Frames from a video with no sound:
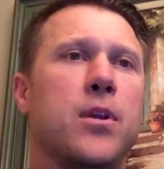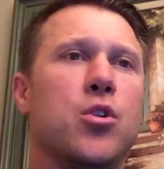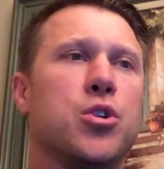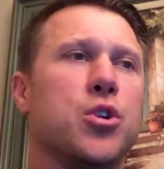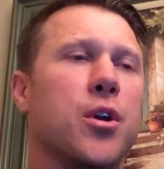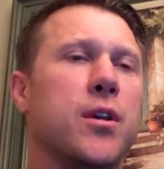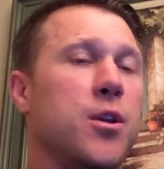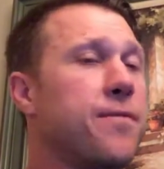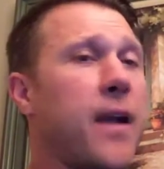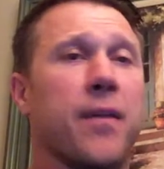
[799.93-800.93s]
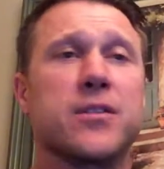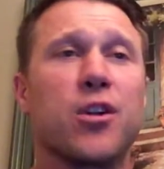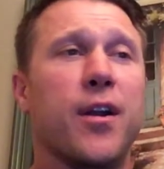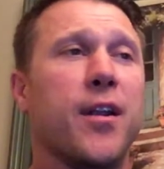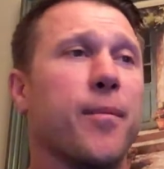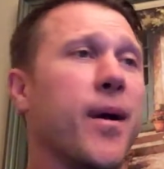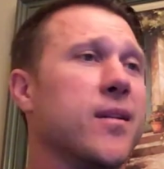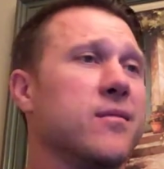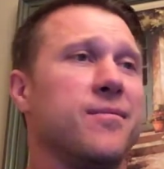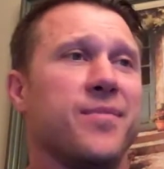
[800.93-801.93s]
you found the Start Here
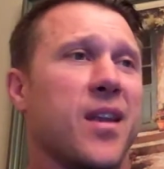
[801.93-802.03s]
button.